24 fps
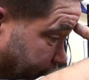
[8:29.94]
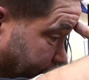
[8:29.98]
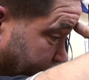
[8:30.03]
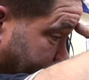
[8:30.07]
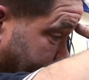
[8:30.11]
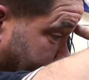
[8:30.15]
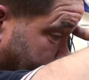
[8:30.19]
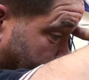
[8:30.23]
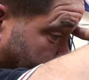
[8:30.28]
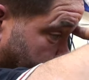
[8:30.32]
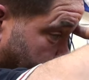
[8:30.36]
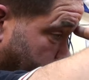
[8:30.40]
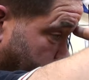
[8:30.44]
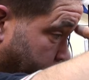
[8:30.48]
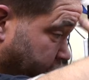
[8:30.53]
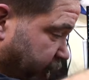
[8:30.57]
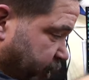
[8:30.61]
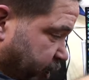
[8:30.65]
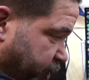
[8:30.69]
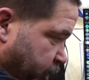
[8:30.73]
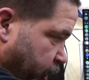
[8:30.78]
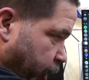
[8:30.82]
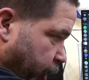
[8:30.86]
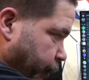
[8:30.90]
So,
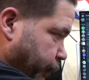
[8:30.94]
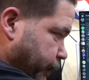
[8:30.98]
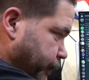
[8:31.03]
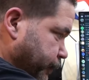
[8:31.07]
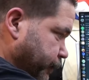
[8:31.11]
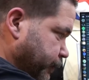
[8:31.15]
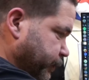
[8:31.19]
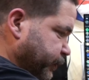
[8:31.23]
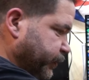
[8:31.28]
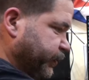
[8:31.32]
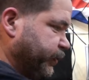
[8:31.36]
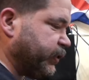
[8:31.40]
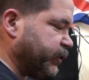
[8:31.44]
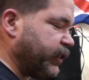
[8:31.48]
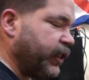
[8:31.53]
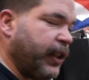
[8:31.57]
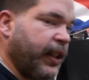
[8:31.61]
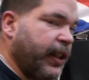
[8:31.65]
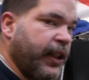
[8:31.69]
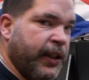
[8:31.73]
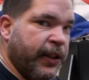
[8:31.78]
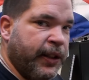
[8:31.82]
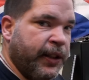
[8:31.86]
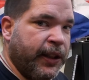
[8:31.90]
next up,
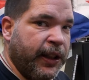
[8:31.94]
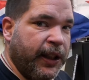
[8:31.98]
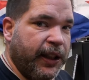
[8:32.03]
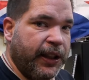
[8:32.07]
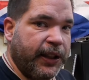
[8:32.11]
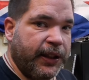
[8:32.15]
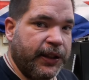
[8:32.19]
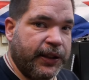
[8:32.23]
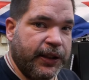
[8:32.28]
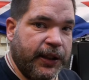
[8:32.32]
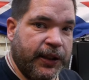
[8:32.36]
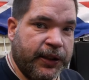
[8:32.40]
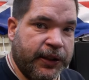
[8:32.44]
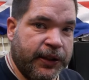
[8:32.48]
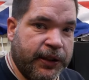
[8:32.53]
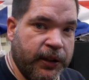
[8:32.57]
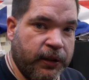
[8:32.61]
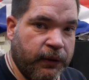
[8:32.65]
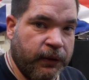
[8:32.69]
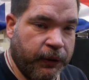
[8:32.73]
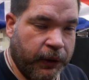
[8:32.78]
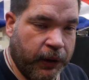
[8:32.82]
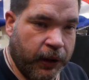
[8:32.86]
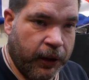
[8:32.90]
these are
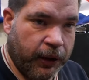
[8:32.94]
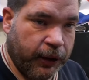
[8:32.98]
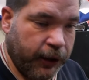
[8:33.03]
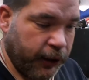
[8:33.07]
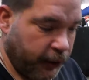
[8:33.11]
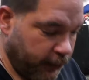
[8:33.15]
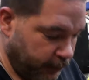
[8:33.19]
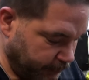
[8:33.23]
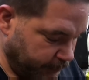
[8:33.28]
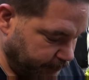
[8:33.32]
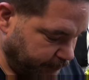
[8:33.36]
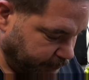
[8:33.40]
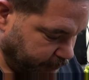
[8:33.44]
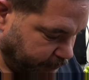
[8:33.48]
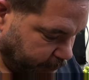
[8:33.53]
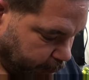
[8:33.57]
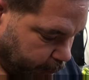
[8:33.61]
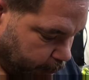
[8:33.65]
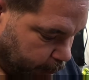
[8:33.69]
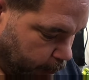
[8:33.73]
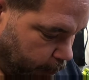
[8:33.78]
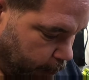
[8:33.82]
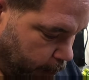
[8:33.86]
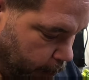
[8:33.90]
silver line.
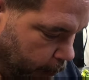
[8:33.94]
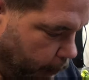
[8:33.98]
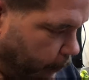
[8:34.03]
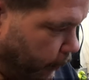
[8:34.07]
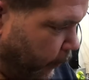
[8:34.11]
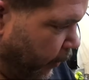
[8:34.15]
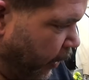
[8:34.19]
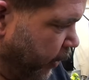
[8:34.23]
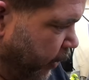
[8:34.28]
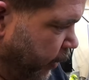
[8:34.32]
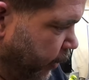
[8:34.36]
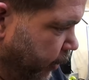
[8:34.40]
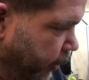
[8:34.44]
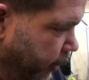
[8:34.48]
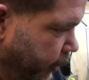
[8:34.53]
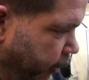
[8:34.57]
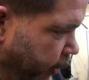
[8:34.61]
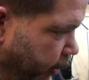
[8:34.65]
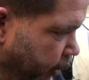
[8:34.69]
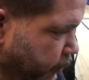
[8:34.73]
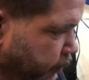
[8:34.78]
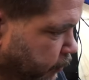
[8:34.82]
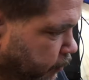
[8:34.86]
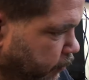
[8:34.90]

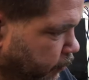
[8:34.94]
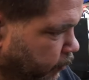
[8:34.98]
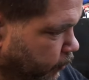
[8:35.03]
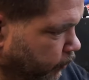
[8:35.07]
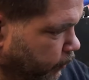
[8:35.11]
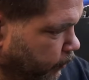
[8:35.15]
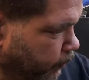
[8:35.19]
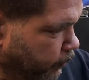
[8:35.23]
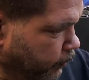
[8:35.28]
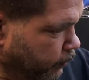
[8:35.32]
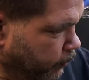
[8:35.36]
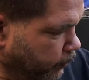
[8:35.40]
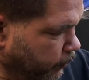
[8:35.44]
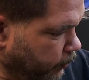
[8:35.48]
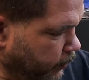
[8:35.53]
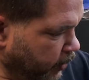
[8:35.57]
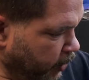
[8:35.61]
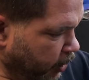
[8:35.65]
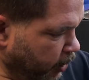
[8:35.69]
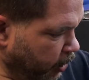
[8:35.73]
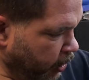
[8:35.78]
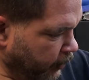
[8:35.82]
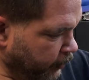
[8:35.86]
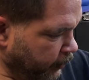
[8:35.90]
Now,
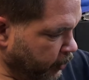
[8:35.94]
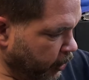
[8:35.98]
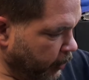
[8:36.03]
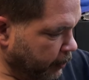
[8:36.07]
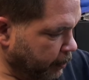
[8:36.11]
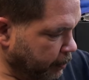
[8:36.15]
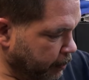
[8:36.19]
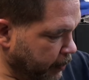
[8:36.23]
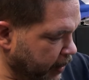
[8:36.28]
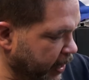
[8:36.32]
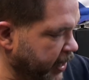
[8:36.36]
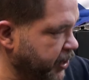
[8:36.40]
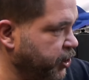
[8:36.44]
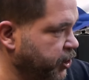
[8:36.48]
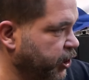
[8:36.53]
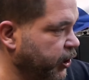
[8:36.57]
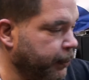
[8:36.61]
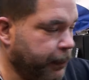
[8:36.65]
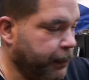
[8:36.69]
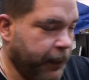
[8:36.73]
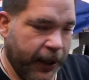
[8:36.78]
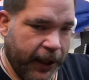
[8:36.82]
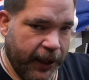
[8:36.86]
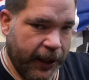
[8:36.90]
I've got a
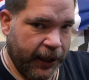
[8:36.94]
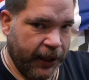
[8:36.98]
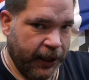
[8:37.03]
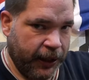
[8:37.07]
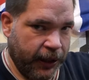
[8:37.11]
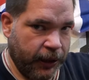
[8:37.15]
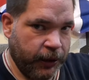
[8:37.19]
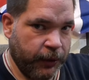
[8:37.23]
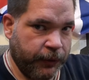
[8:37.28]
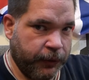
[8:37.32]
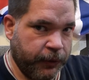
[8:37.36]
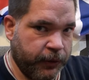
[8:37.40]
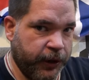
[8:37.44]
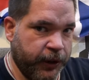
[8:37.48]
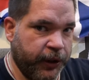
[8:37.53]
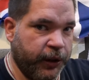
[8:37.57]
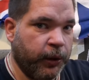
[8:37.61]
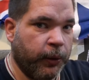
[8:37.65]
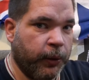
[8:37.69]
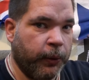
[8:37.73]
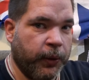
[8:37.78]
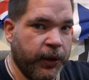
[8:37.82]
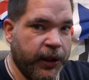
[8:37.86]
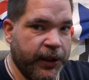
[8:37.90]
matching pair here, and I've already
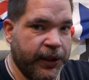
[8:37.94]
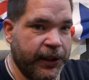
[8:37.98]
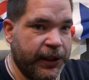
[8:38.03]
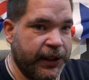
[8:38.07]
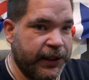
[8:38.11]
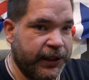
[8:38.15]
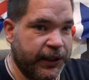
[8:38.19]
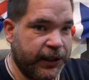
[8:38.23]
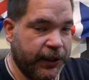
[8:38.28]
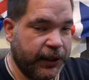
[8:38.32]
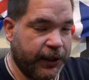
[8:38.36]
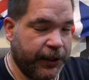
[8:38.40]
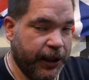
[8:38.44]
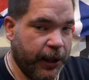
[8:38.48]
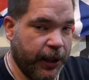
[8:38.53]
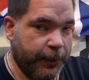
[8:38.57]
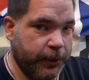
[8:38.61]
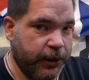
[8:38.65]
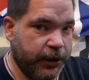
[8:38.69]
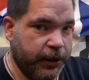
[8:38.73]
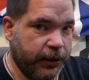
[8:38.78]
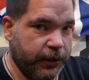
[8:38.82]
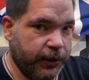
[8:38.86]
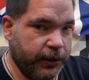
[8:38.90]
got one of these in the
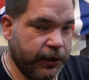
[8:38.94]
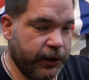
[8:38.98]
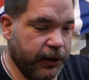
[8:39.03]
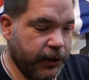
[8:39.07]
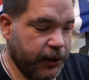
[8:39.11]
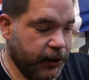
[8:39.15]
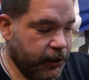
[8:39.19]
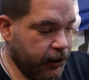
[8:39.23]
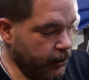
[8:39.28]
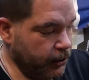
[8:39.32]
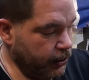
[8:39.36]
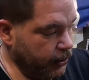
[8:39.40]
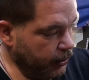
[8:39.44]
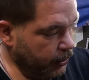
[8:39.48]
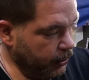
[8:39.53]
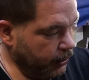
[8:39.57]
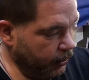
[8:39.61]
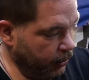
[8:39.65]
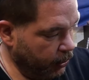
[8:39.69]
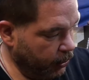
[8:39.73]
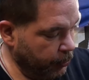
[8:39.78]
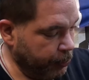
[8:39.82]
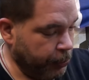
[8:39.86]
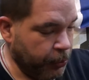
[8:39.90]
cupboard
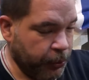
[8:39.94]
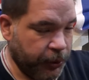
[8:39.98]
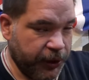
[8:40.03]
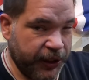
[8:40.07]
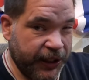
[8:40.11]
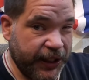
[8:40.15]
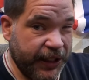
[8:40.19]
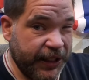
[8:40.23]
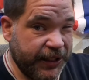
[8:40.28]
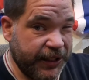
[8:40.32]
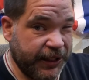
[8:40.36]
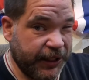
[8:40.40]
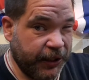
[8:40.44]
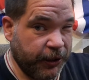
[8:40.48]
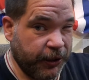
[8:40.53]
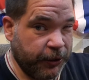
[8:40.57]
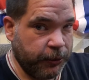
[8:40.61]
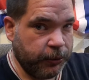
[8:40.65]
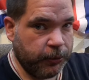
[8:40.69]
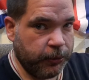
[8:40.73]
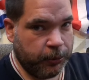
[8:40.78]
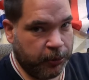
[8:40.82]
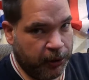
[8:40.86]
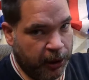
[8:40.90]
that I bought years
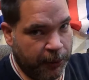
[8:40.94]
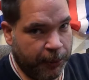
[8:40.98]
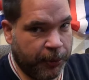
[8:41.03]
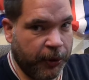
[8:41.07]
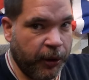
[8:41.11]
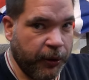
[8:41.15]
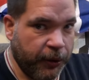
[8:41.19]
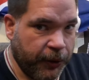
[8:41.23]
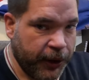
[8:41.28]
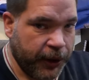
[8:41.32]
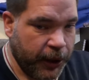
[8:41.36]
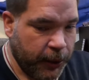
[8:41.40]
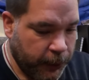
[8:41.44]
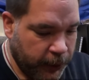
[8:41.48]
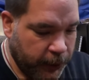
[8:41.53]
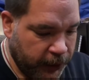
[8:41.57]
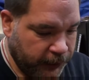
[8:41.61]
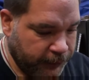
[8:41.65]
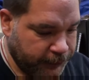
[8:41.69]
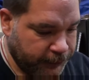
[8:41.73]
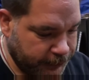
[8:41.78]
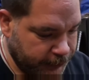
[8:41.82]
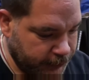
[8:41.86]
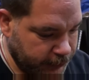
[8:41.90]
ago, but I broke that
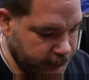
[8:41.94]
one.